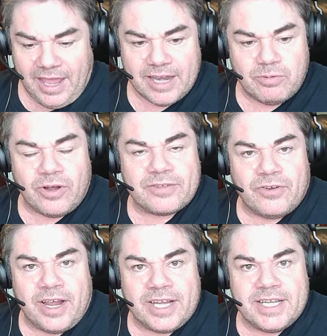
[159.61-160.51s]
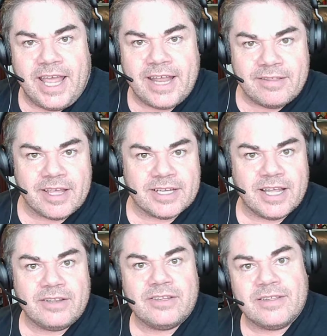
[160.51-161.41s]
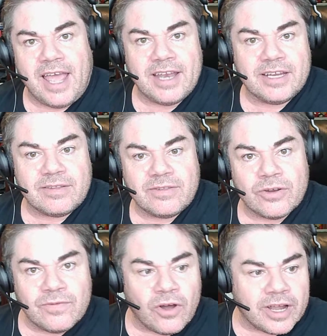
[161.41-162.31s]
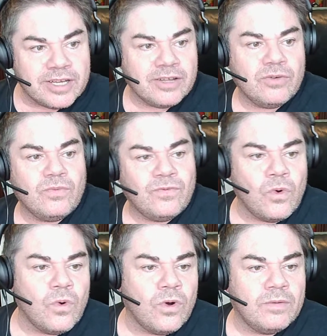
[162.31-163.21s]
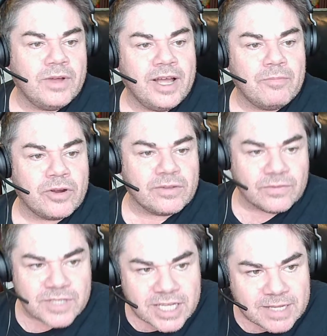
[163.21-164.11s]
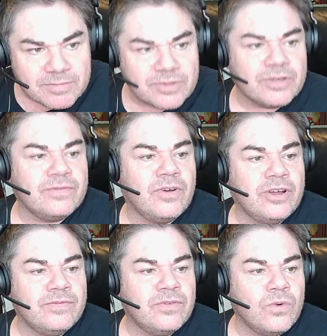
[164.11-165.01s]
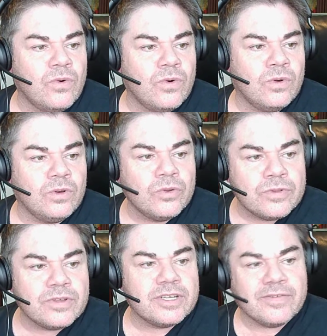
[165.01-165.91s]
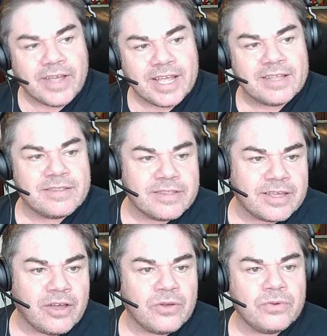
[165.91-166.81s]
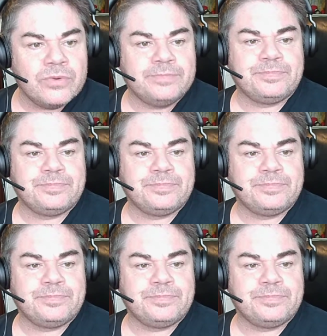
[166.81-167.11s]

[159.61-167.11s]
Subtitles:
enterprise grade headset, and it's certified for Microsoft Teams, certified for Lucent, Avaya, Cisco,